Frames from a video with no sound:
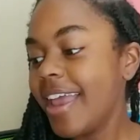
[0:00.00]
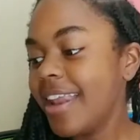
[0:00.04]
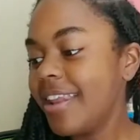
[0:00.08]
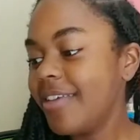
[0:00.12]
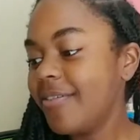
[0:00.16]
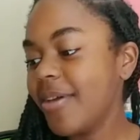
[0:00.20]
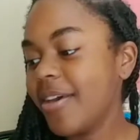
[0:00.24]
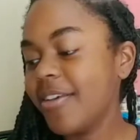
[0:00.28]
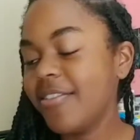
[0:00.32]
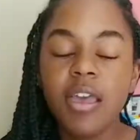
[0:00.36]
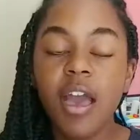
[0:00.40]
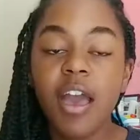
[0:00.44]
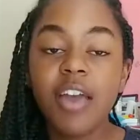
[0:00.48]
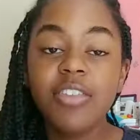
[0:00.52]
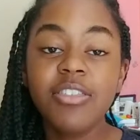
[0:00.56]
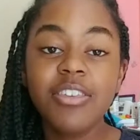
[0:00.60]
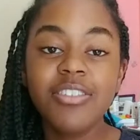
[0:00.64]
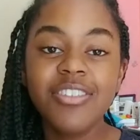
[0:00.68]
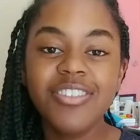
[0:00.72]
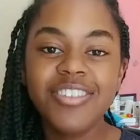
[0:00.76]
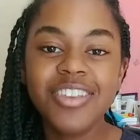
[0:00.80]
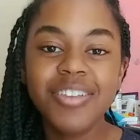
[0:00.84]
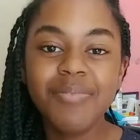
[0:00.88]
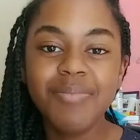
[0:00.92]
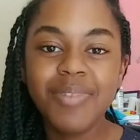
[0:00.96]
Anyways, I thought
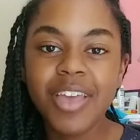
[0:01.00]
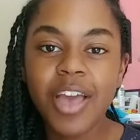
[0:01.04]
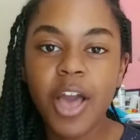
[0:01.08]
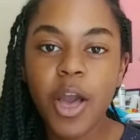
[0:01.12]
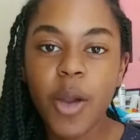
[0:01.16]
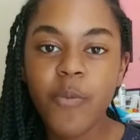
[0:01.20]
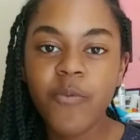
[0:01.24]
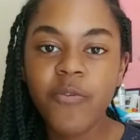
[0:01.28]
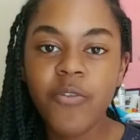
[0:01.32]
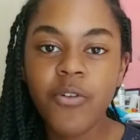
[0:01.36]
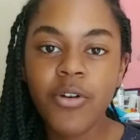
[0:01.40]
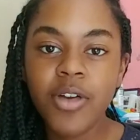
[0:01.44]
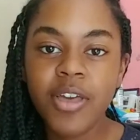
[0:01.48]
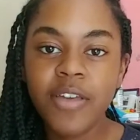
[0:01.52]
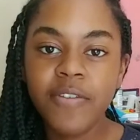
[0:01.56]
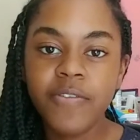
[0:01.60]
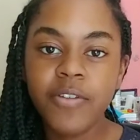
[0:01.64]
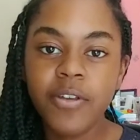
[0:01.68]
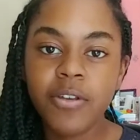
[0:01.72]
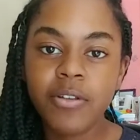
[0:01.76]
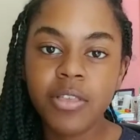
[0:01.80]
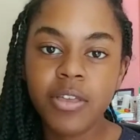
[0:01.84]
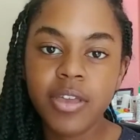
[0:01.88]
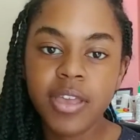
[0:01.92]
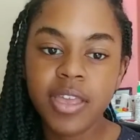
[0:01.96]
this could be helpful if
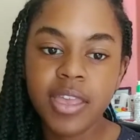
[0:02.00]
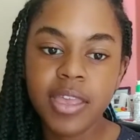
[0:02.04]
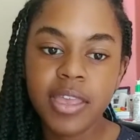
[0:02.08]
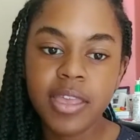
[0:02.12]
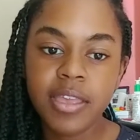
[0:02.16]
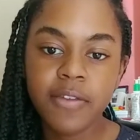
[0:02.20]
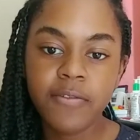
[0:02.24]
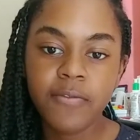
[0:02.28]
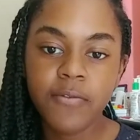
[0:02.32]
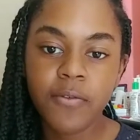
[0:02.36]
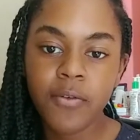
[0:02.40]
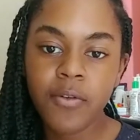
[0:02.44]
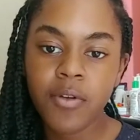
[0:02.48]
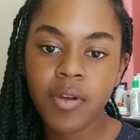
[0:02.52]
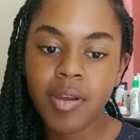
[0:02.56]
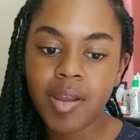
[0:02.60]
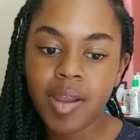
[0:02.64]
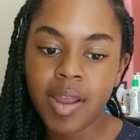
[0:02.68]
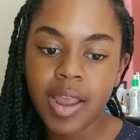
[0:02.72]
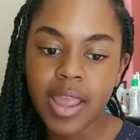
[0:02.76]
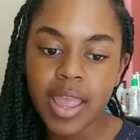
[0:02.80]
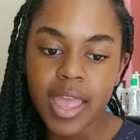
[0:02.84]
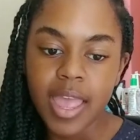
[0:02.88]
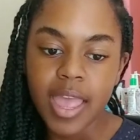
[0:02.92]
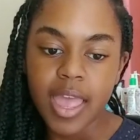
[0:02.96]
you're looking
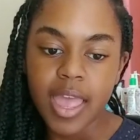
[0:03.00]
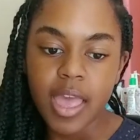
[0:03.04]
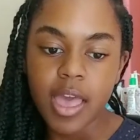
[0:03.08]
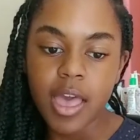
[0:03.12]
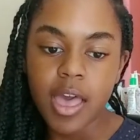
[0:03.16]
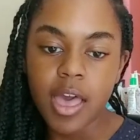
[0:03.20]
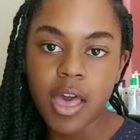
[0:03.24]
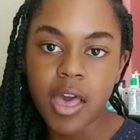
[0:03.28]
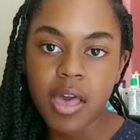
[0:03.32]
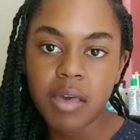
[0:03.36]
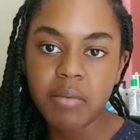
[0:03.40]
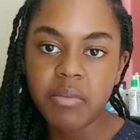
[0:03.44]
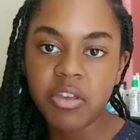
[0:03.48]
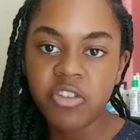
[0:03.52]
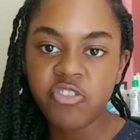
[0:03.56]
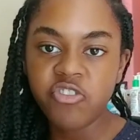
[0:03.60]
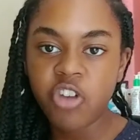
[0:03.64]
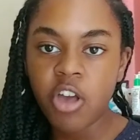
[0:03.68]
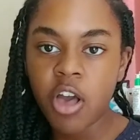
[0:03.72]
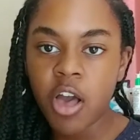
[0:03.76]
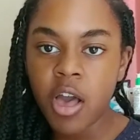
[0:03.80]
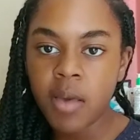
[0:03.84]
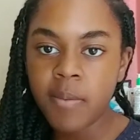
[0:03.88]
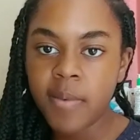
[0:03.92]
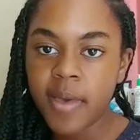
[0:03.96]
for a
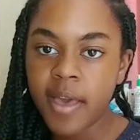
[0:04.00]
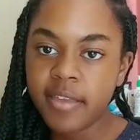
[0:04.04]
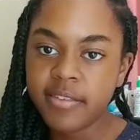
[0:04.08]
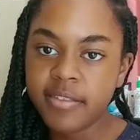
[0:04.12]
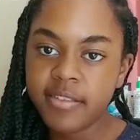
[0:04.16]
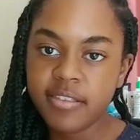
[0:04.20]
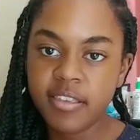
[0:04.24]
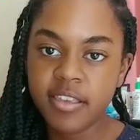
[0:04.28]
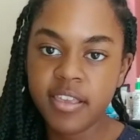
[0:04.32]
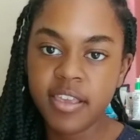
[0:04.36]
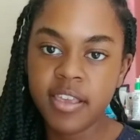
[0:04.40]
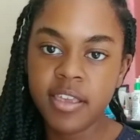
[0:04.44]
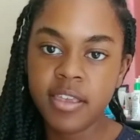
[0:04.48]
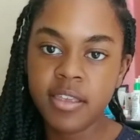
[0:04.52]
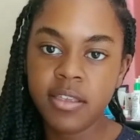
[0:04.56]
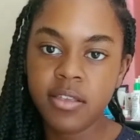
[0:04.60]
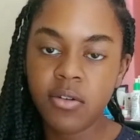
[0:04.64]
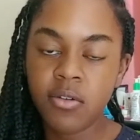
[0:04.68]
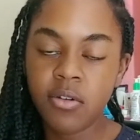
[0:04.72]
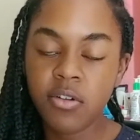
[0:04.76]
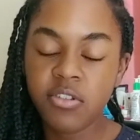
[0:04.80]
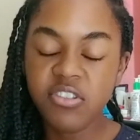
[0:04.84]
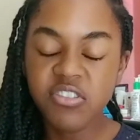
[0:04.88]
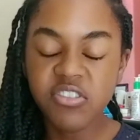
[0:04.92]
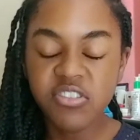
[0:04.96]
job as a teen
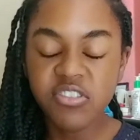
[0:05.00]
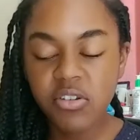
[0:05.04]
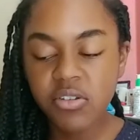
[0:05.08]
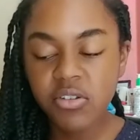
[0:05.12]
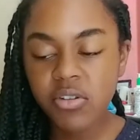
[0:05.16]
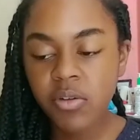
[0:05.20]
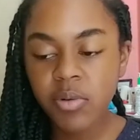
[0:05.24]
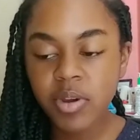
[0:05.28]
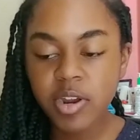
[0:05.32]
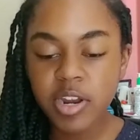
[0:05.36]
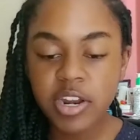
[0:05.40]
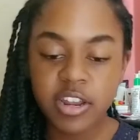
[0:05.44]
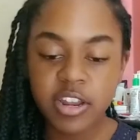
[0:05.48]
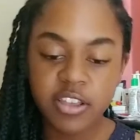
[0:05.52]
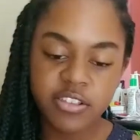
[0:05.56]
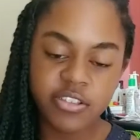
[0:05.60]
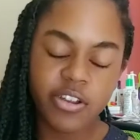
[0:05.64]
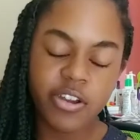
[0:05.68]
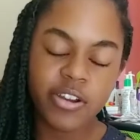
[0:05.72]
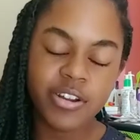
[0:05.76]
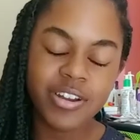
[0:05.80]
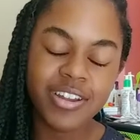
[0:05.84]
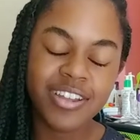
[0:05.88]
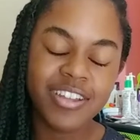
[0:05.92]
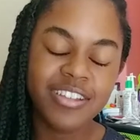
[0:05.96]
or just don't know where to get
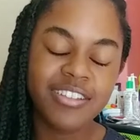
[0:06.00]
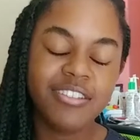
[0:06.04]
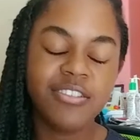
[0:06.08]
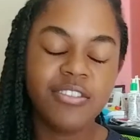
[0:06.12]
started.